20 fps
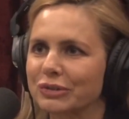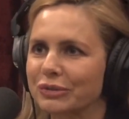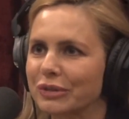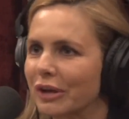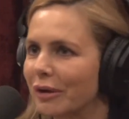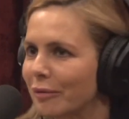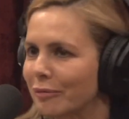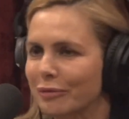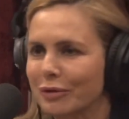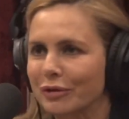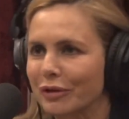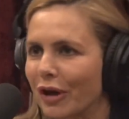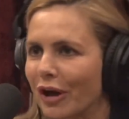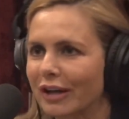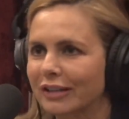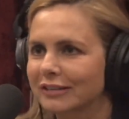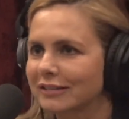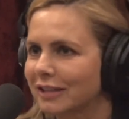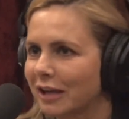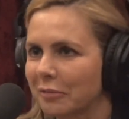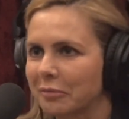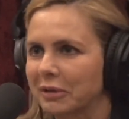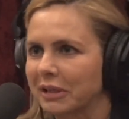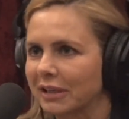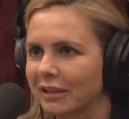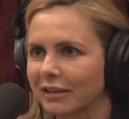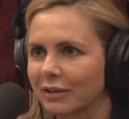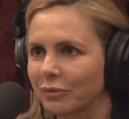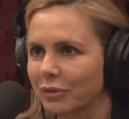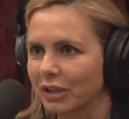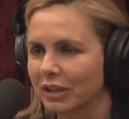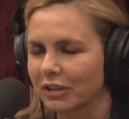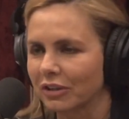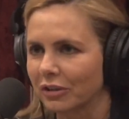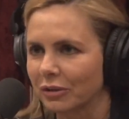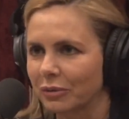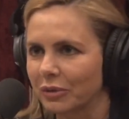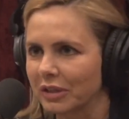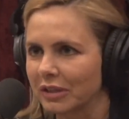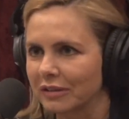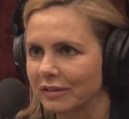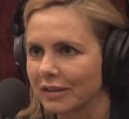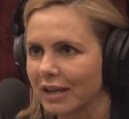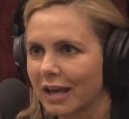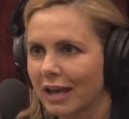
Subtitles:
the hot topic that we can always.